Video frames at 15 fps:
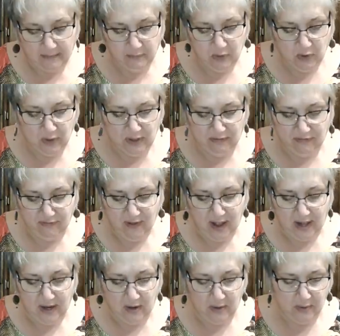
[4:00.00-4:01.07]
I'm going to
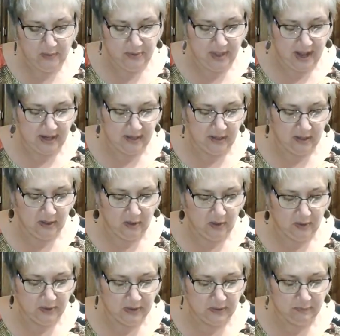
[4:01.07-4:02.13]
follow that
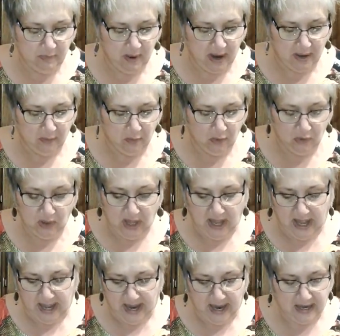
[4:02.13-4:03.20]
little spiral
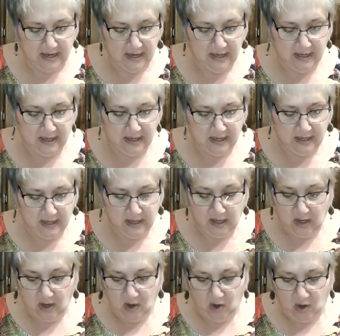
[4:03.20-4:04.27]
line
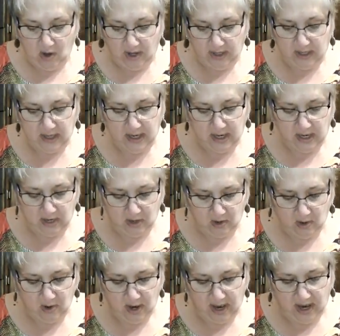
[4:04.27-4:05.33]
on
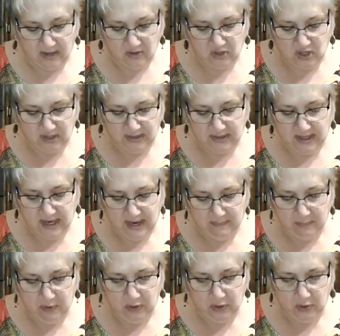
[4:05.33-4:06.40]
here and just
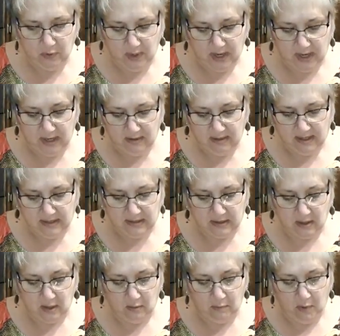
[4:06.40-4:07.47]
keep gluing these
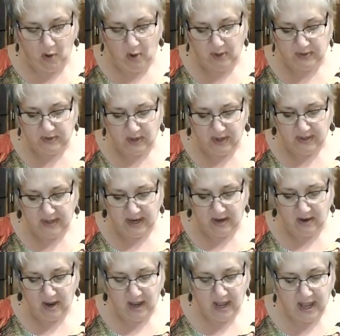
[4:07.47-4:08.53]
little balls on
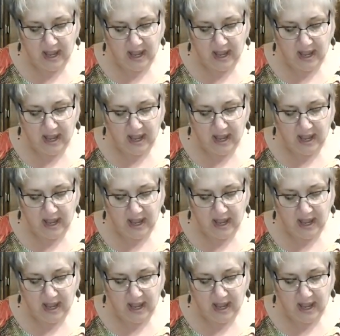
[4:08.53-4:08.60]
there.